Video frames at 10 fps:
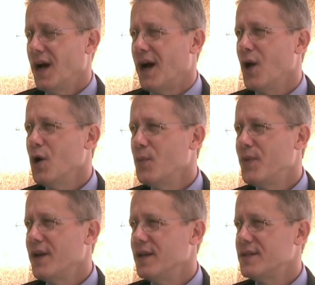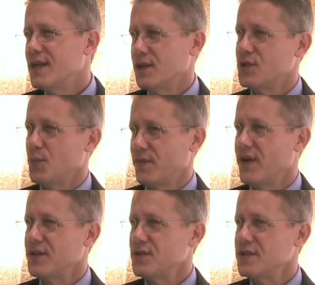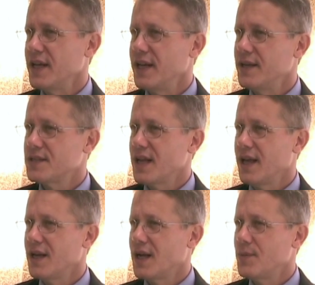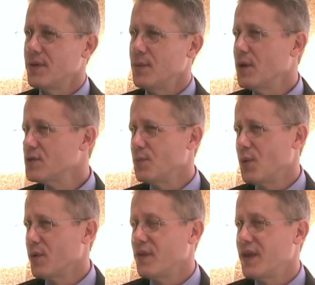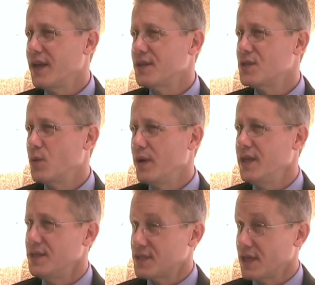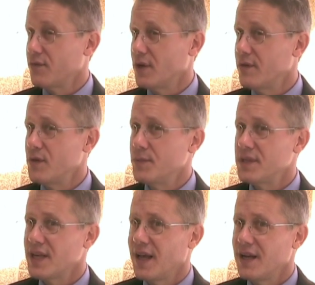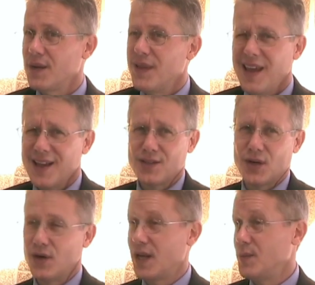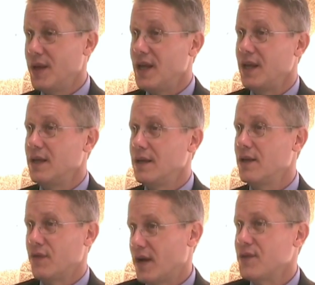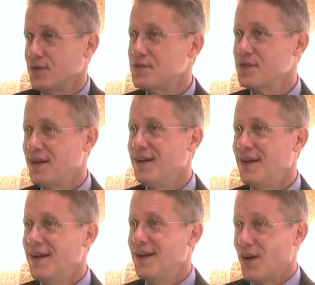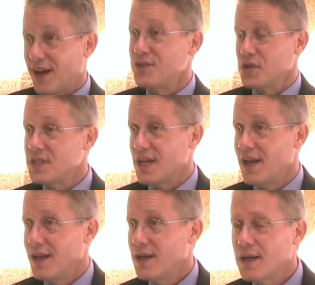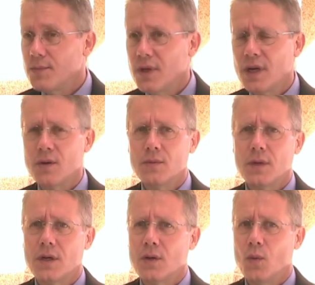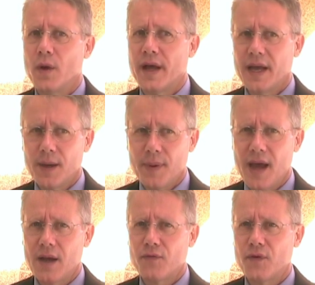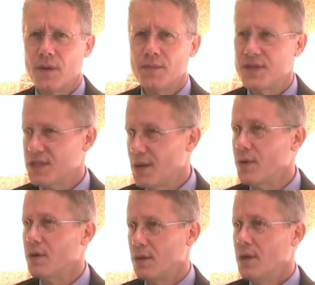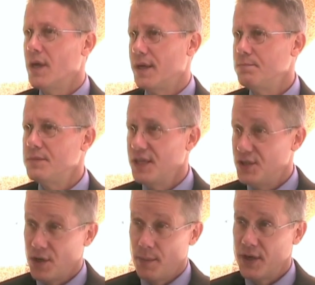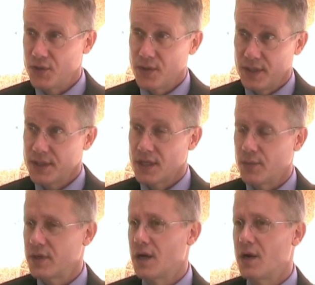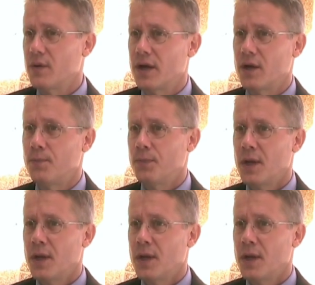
I hope that it tells the professors they need to stand up, and the most important thing is that we need several of them to stand up. They can't target me if others are actually standing up. You know, when I got back from the summer, I teach in a ministry in the summer in Colorado,